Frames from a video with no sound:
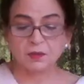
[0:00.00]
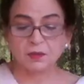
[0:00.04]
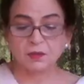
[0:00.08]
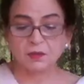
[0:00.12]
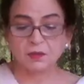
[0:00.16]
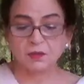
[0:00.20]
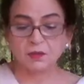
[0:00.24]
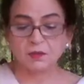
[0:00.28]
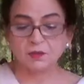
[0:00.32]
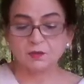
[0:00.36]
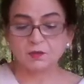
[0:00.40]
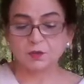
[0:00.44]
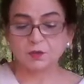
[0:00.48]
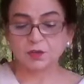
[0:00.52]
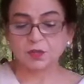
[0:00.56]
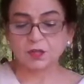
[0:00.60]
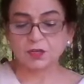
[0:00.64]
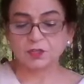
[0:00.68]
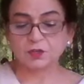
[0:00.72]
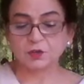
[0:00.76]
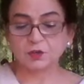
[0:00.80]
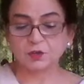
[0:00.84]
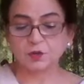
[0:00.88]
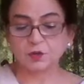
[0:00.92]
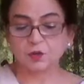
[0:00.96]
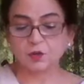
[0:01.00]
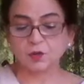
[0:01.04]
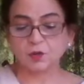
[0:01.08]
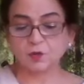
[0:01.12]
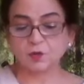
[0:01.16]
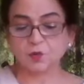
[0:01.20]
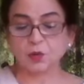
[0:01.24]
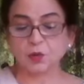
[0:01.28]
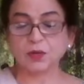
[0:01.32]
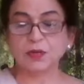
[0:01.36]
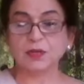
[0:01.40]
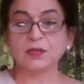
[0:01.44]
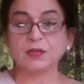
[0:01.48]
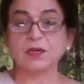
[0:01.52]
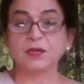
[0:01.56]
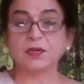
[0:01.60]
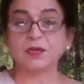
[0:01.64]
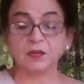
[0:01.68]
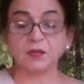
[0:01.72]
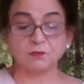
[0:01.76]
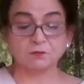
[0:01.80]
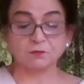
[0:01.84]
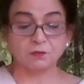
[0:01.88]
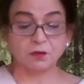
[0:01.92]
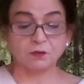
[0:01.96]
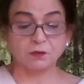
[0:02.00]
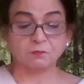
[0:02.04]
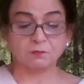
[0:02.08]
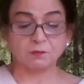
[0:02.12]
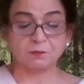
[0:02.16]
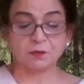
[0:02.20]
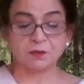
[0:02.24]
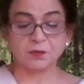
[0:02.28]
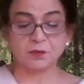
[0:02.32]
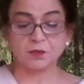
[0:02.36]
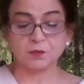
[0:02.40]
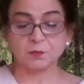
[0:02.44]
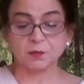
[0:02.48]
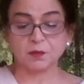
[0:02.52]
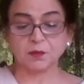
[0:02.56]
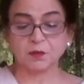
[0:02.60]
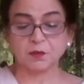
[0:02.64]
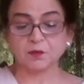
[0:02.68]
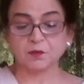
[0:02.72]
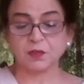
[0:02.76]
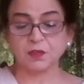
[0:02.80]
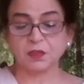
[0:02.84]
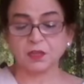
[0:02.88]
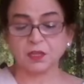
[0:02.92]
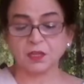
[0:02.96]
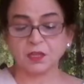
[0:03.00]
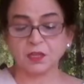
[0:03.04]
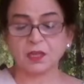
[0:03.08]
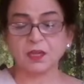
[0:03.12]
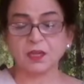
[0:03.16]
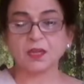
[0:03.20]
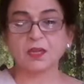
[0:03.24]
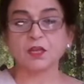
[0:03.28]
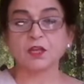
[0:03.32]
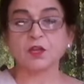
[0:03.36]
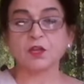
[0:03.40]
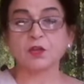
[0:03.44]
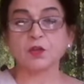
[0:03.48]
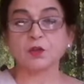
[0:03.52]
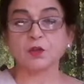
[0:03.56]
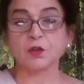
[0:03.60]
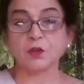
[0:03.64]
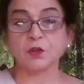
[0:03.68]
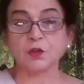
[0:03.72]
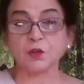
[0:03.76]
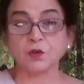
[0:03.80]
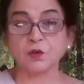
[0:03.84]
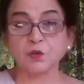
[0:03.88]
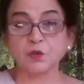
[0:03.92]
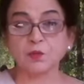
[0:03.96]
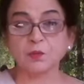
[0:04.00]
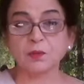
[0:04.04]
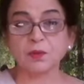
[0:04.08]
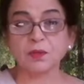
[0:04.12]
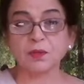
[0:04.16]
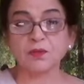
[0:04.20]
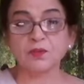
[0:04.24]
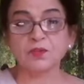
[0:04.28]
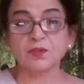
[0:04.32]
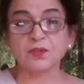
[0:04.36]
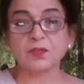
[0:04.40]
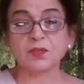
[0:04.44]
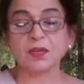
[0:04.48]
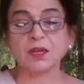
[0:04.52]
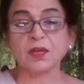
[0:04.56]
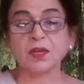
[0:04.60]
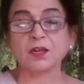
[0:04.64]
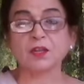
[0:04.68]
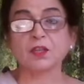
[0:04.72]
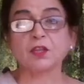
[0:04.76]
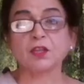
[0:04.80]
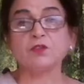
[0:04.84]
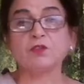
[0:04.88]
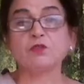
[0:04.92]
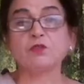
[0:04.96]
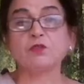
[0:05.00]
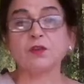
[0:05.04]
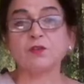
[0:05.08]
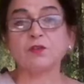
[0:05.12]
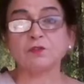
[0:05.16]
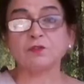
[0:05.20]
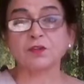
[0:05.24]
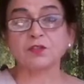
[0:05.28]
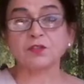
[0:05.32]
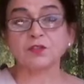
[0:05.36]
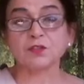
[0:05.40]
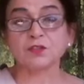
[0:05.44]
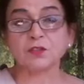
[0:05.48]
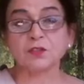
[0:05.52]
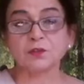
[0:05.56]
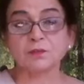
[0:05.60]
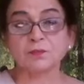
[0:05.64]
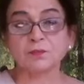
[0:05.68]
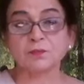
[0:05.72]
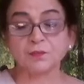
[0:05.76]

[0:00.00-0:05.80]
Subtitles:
So there's no qualitative difference between the humans and the universe.